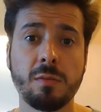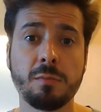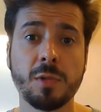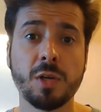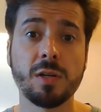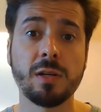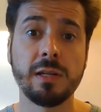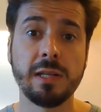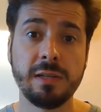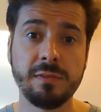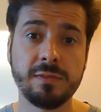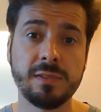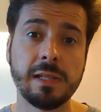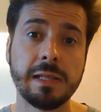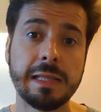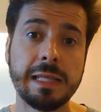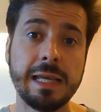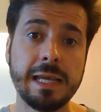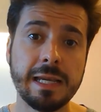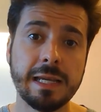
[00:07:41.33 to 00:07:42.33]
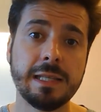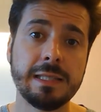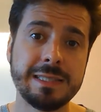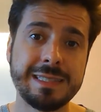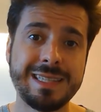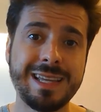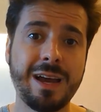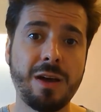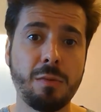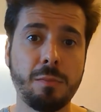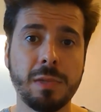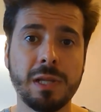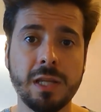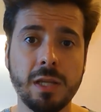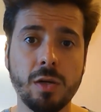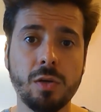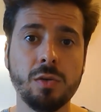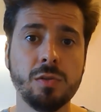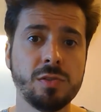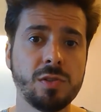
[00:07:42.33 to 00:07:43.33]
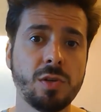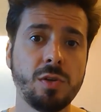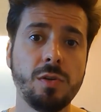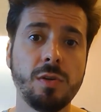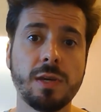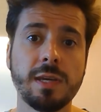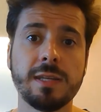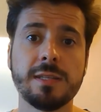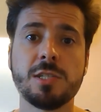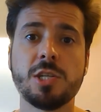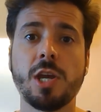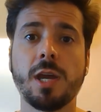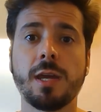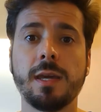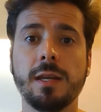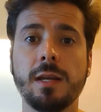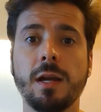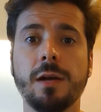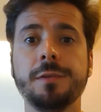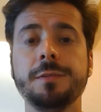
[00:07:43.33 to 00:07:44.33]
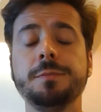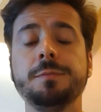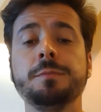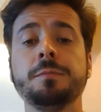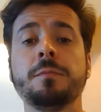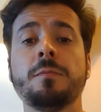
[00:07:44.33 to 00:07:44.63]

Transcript: I'm going to leave the link down below so you can check it out.